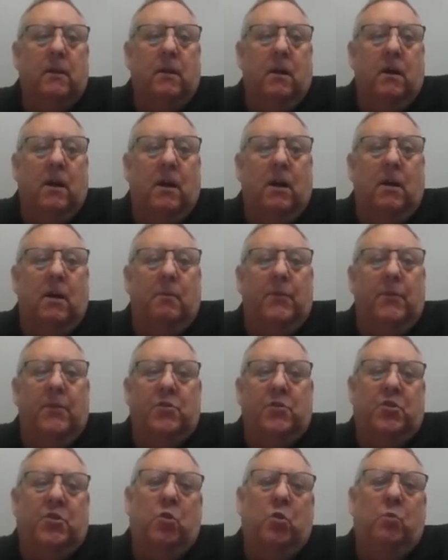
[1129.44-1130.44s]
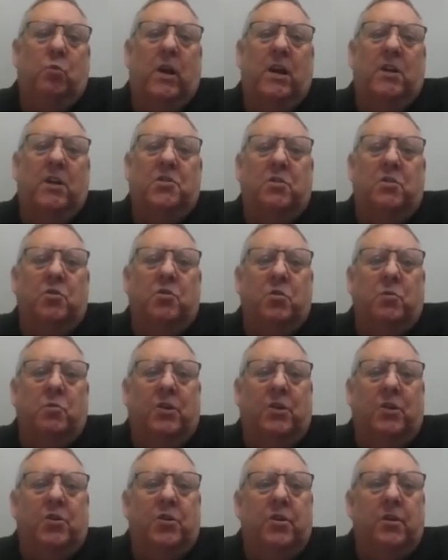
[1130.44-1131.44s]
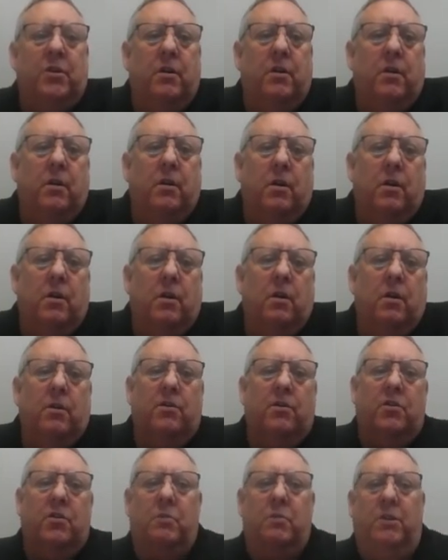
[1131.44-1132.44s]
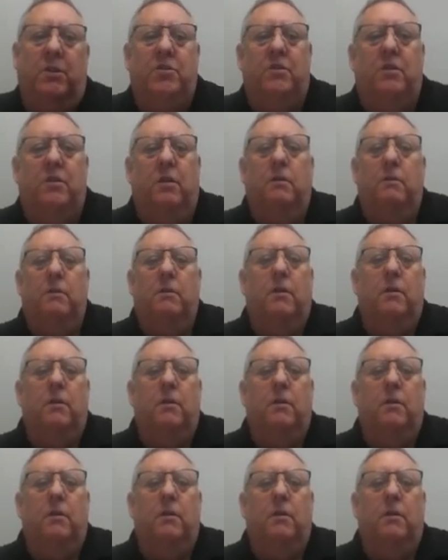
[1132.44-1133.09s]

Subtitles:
There's 2 ways to switch the